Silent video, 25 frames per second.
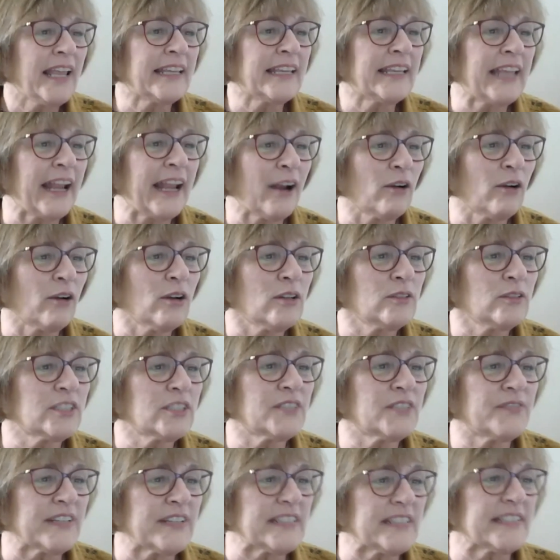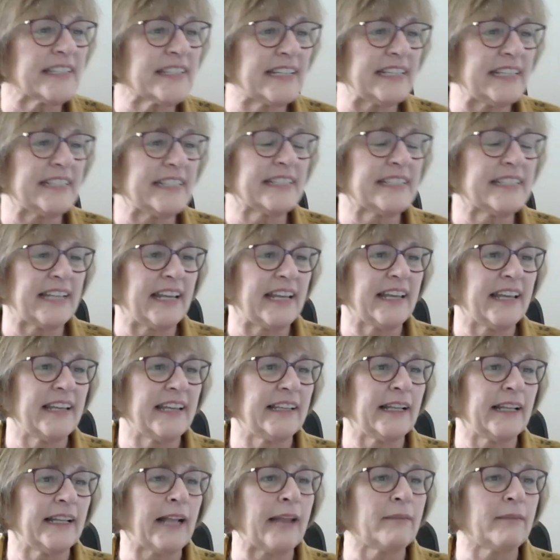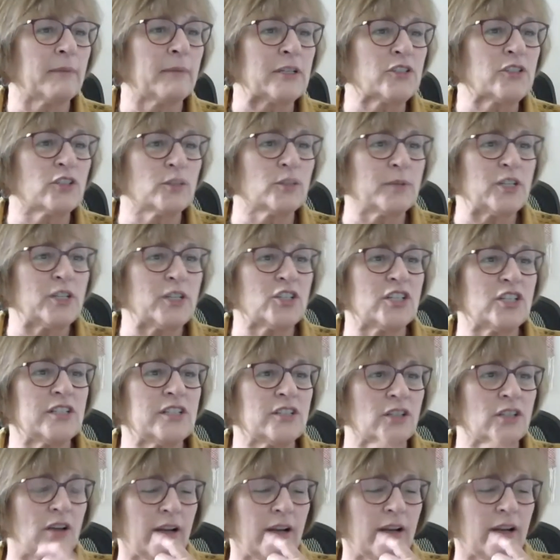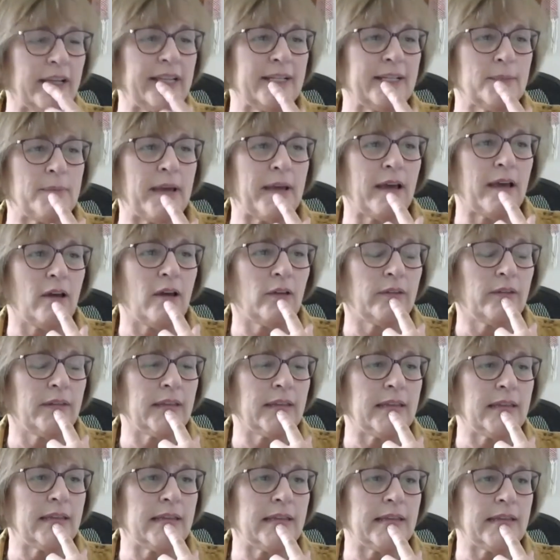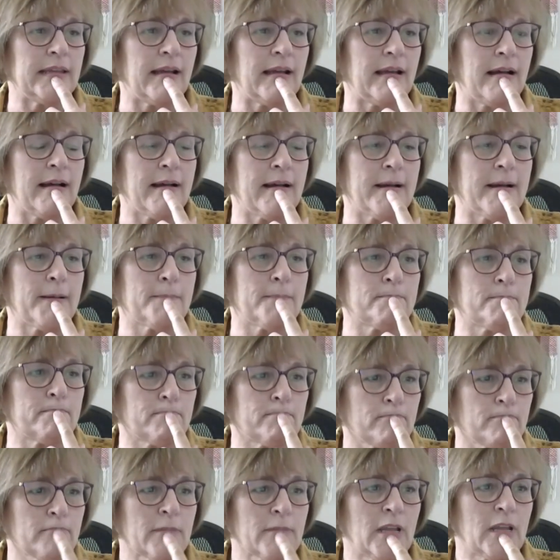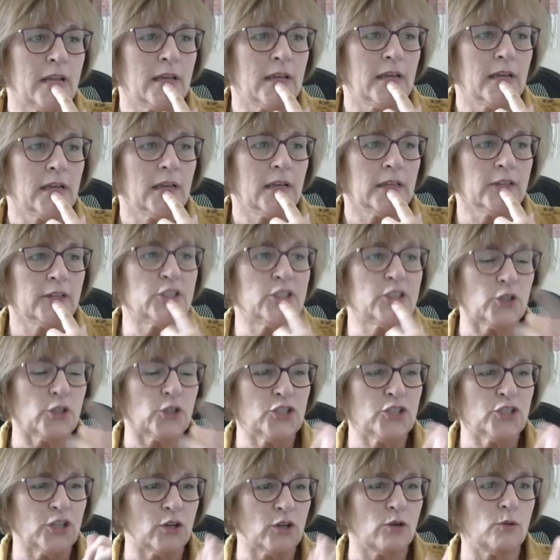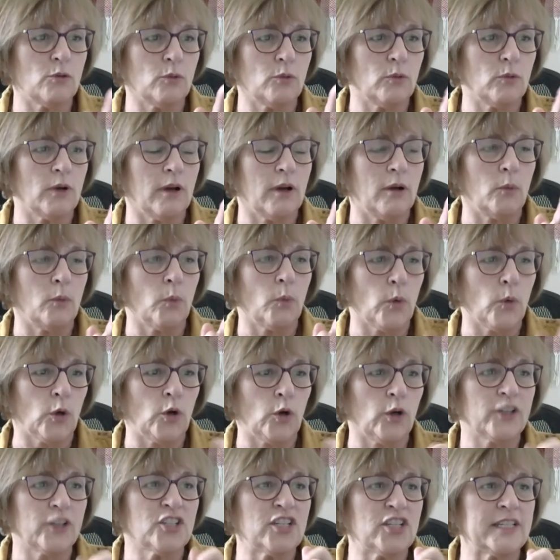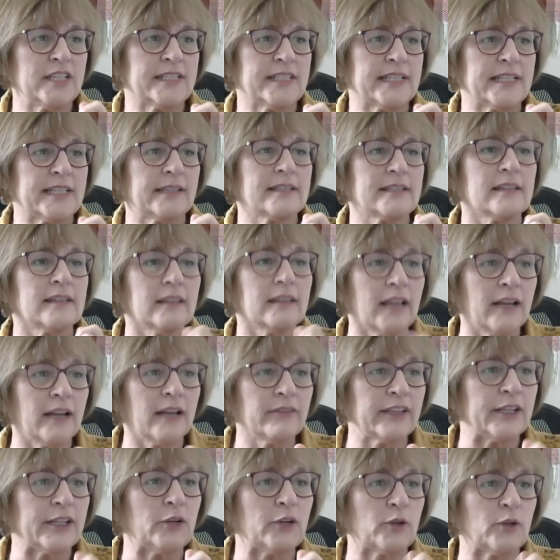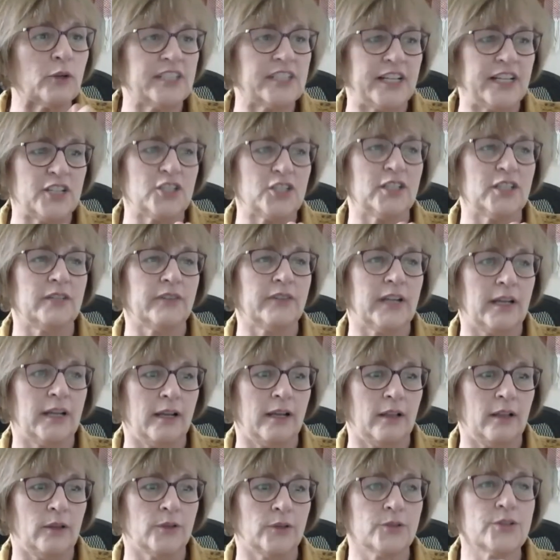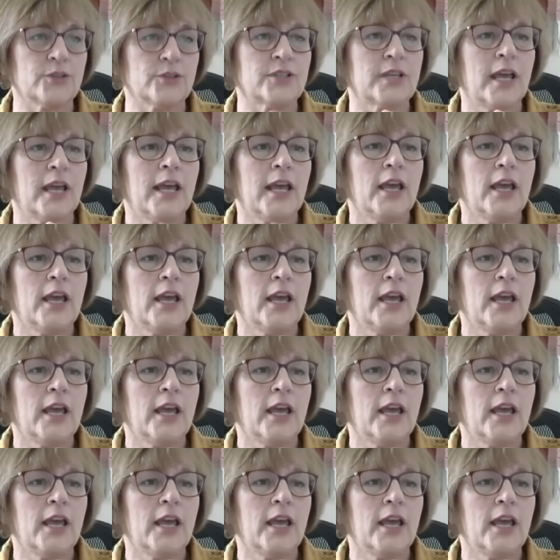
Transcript: Carol Davinsky said, and I'm assuming she's talking about the um, liturgical work. She says, lovely gradation of colors.